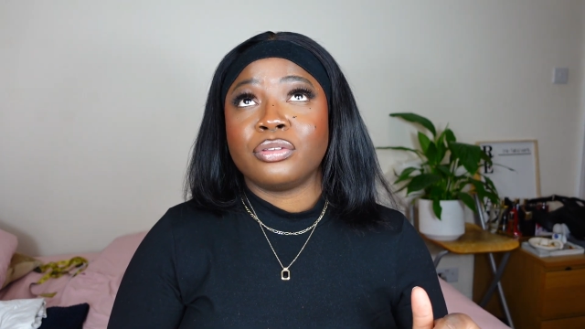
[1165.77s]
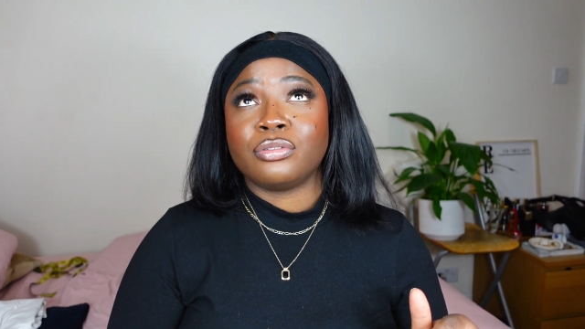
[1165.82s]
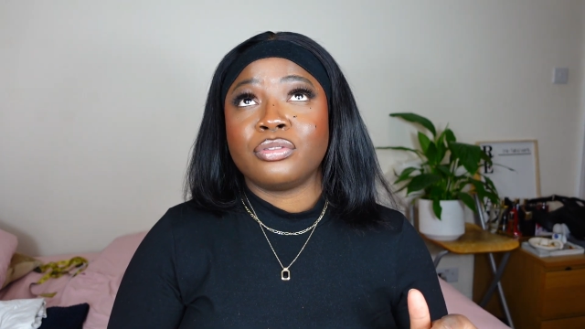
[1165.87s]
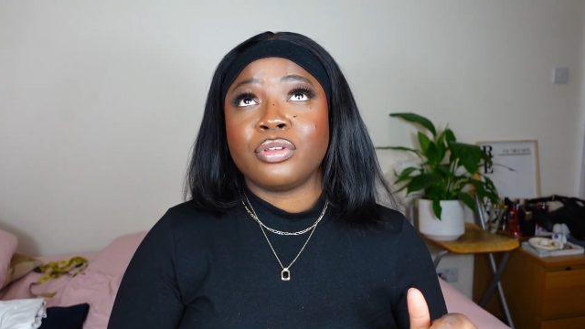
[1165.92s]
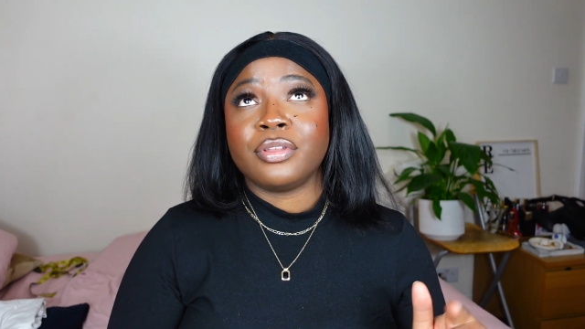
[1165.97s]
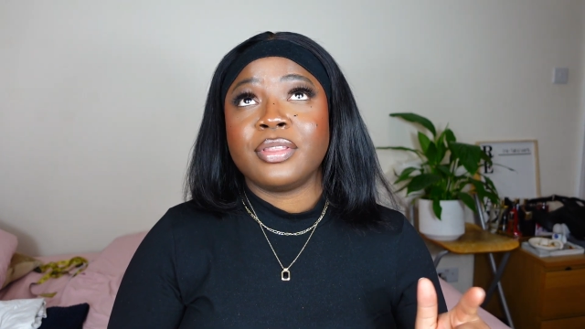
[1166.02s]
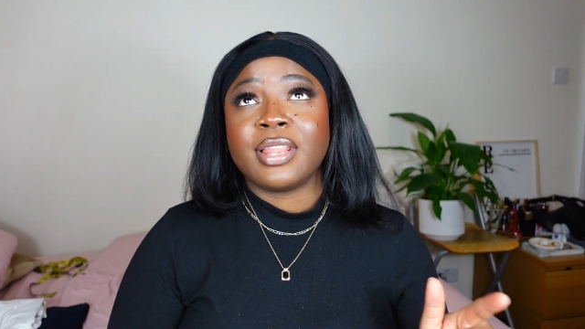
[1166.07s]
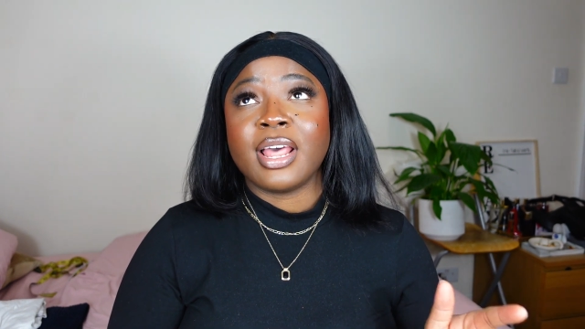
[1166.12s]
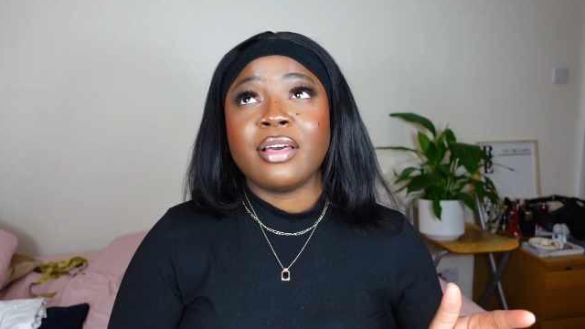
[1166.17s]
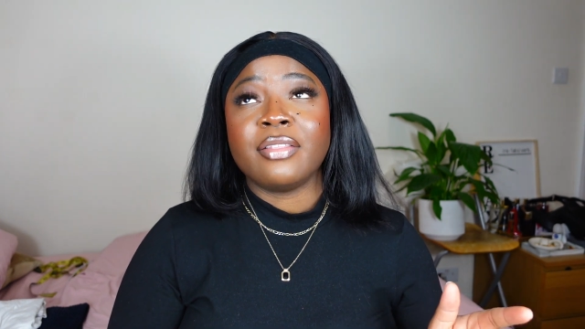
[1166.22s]

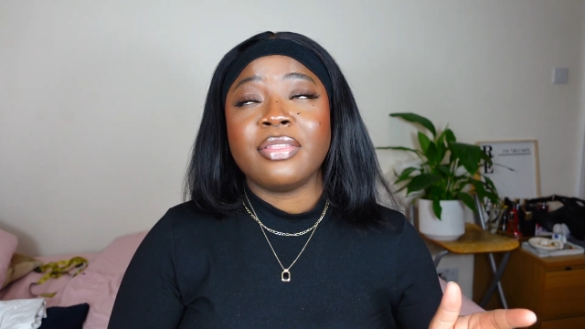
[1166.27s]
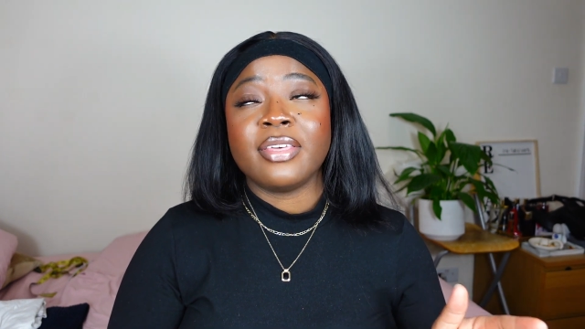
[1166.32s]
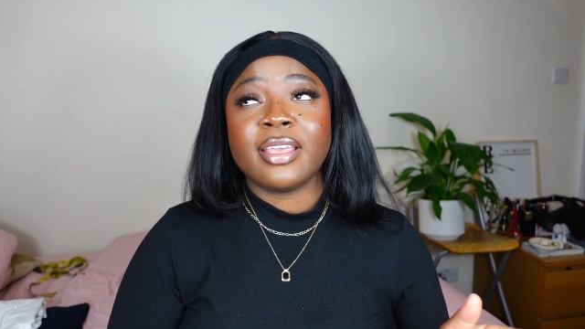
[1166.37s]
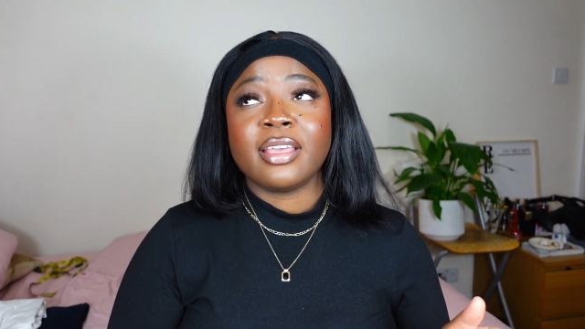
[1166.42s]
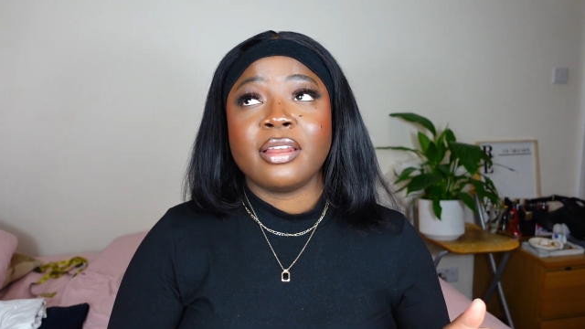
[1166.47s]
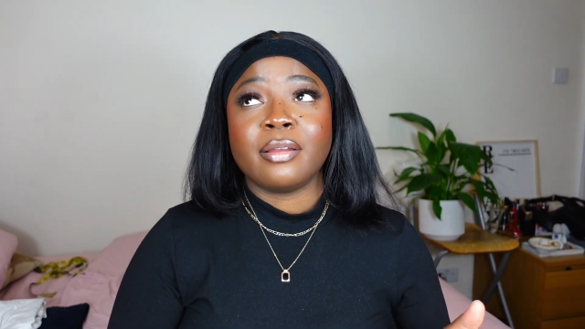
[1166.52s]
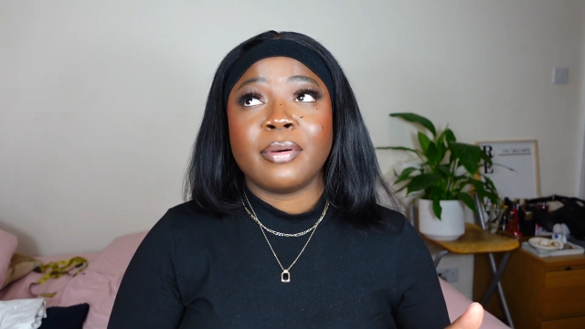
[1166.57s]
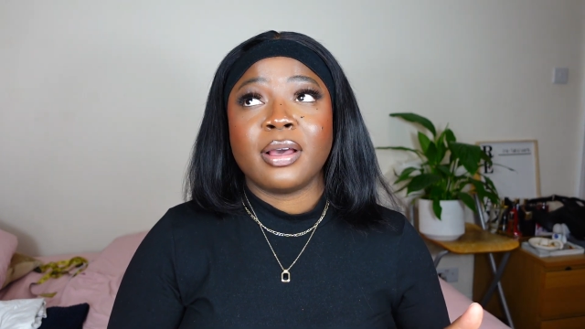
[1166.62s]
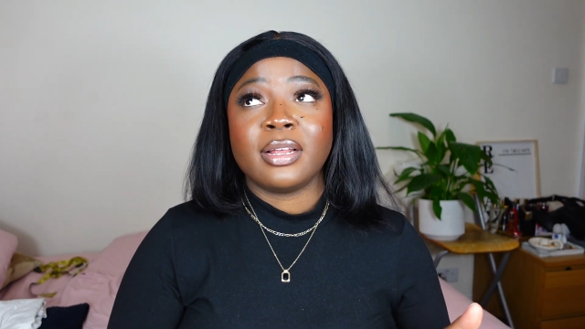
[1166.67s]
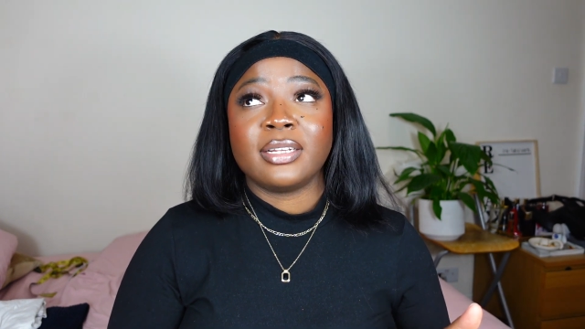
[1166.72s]
So now
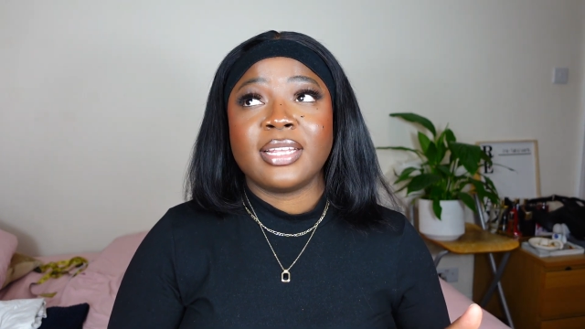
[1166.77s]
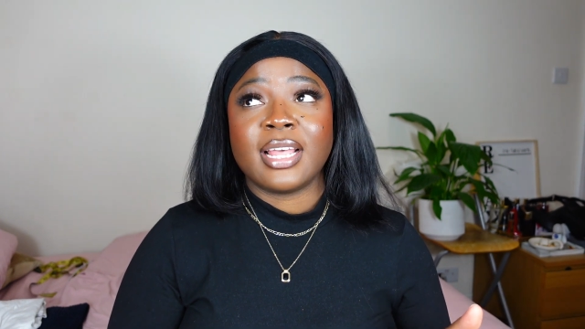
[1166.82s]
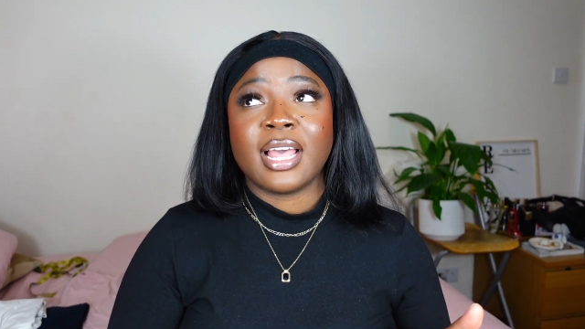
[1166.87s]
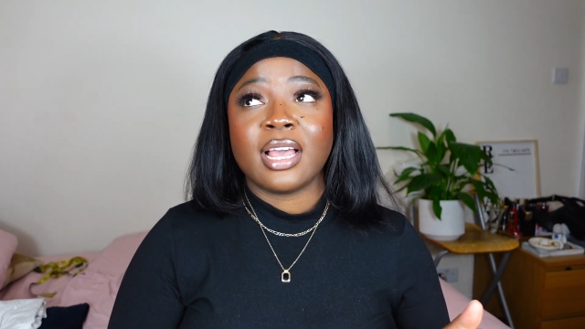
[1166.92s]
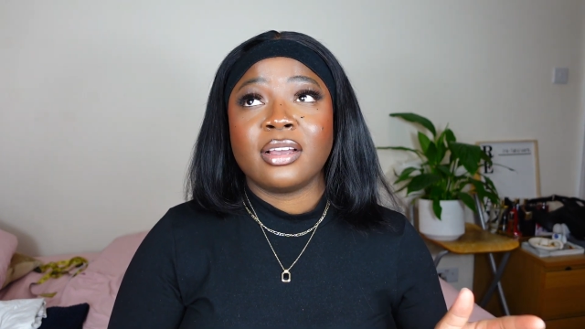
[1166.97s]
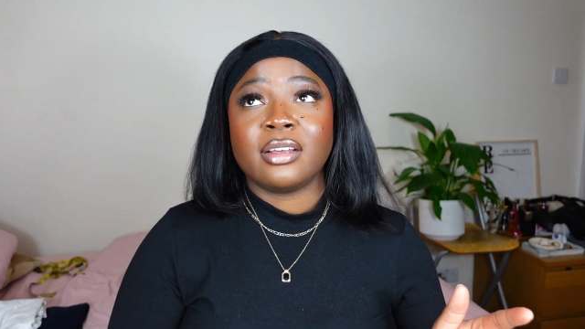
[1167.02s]
thinking about it, I